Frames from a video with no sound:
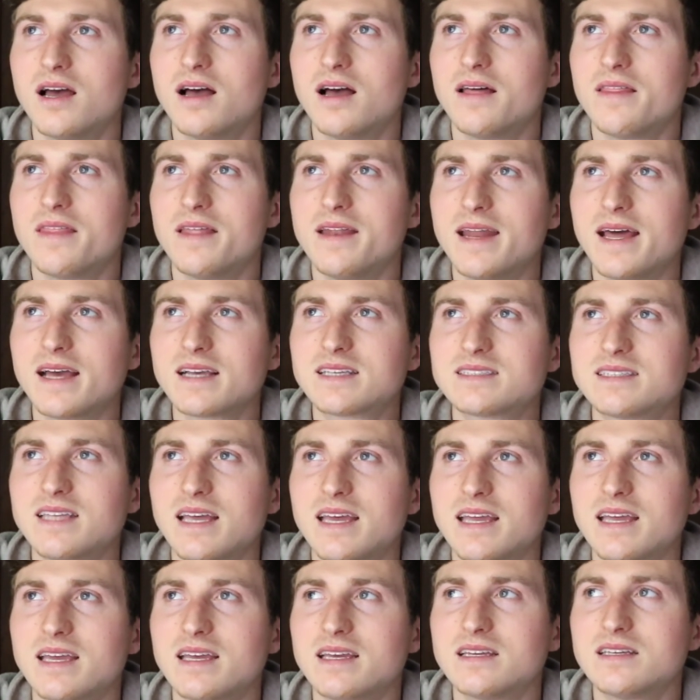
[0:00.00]
The next
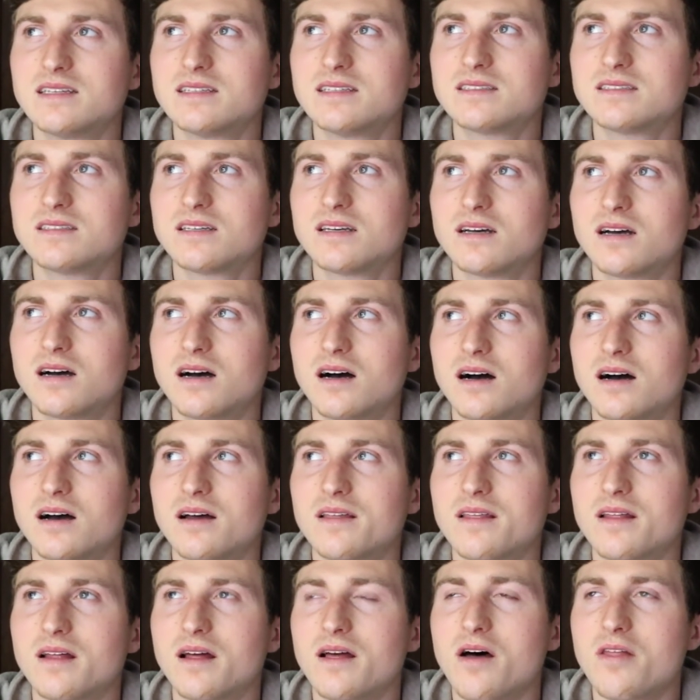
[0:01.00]
thing is,
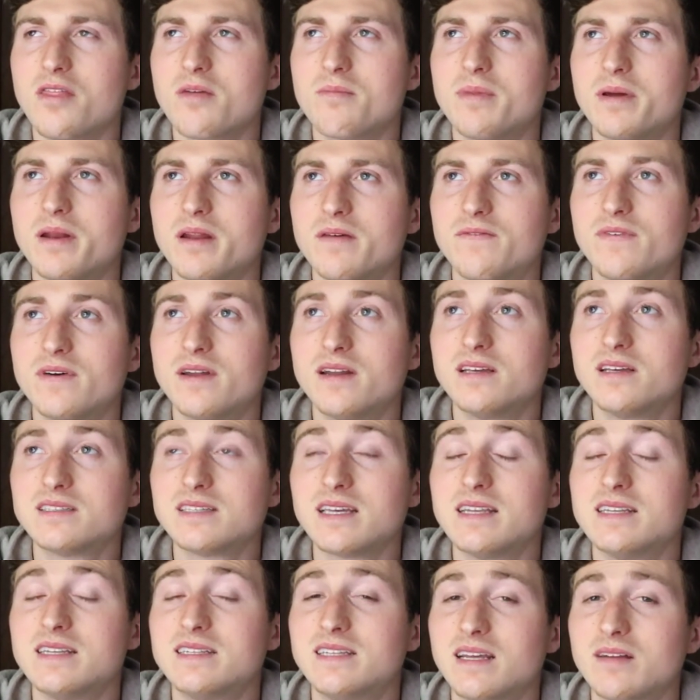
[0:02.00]
the other benefit
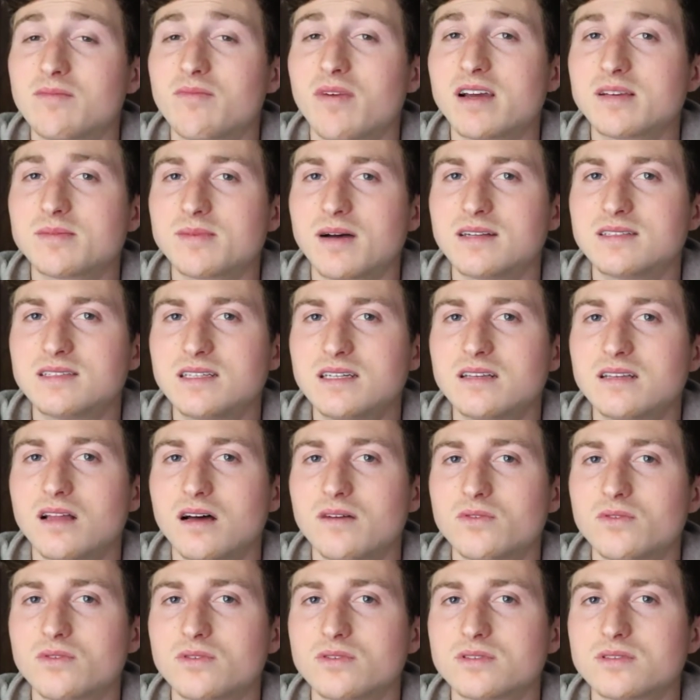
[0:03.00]
is it did raise my T
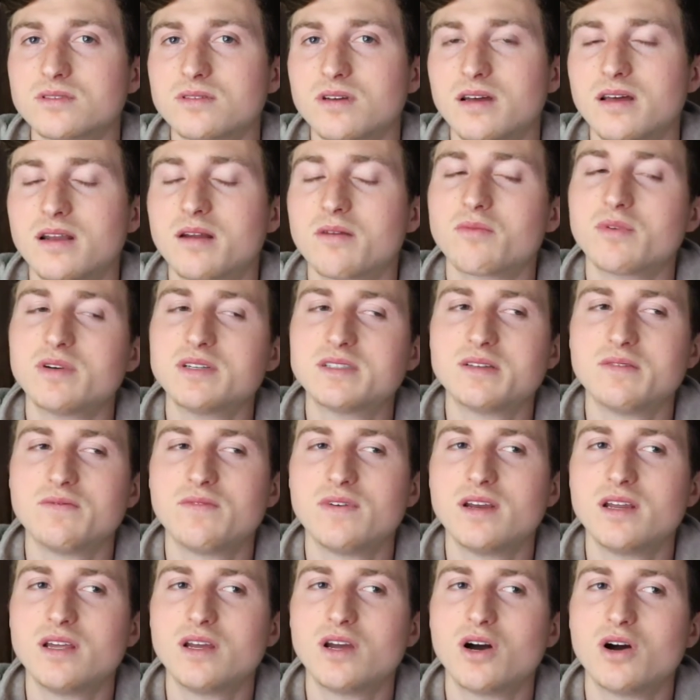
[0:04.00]
levels. In a recent
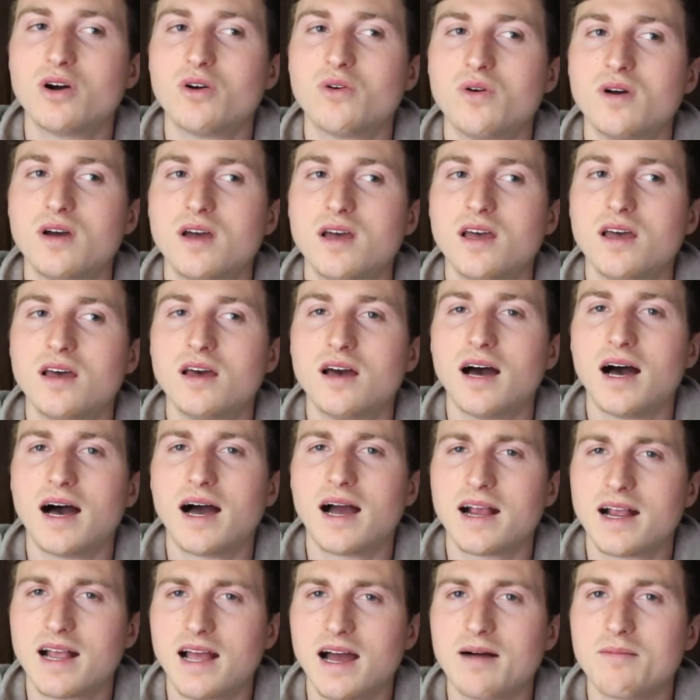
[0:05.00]
video,
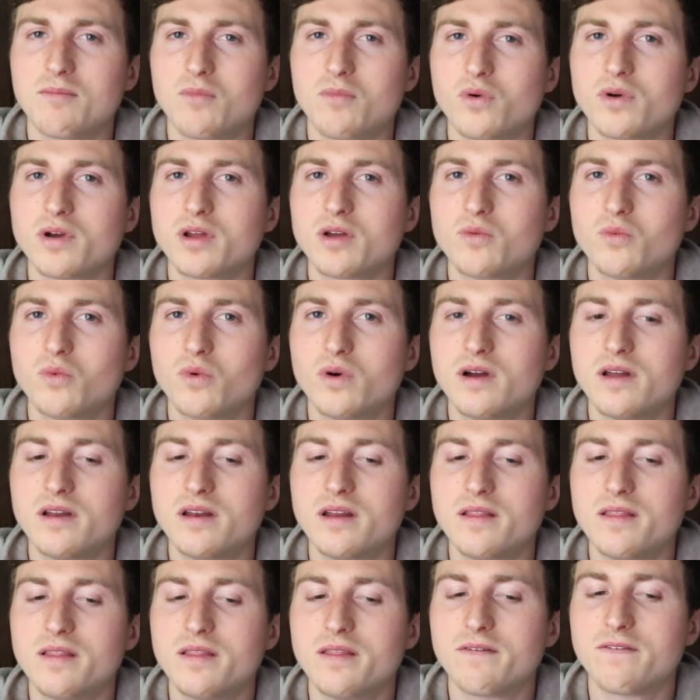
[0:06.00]
I got morning
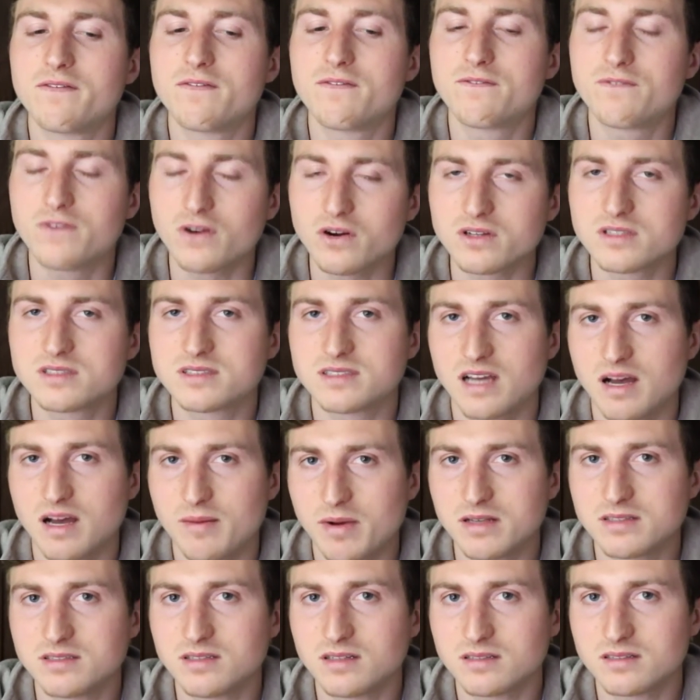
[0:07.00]
wood the first
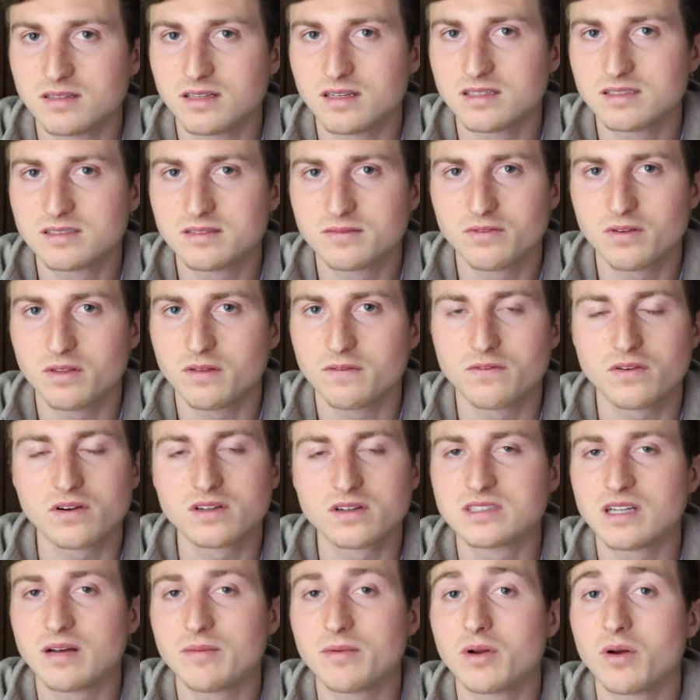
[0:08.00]
time I took this, for the
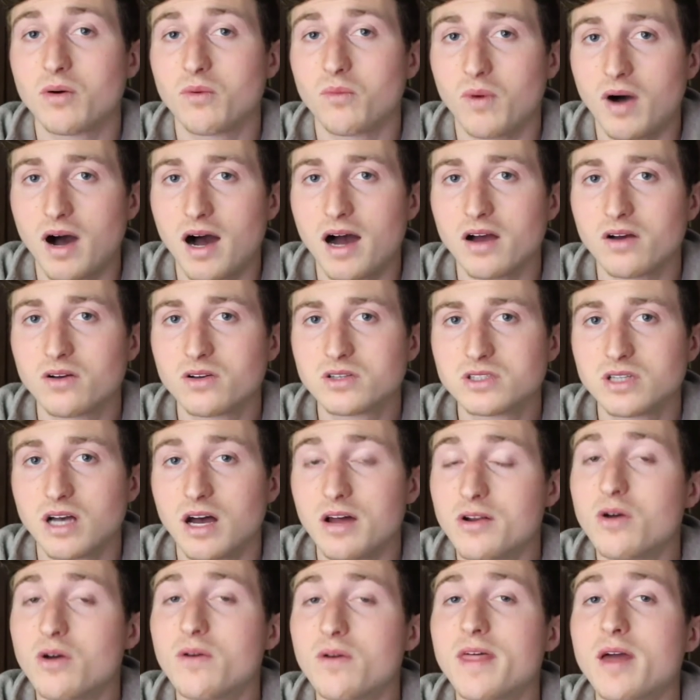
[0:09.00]
first time in a while. So
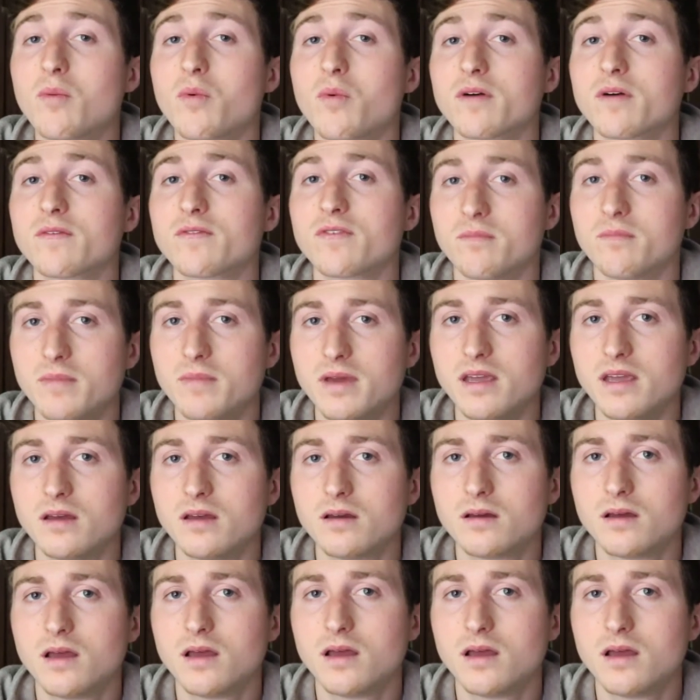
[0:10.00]
I know they work for me.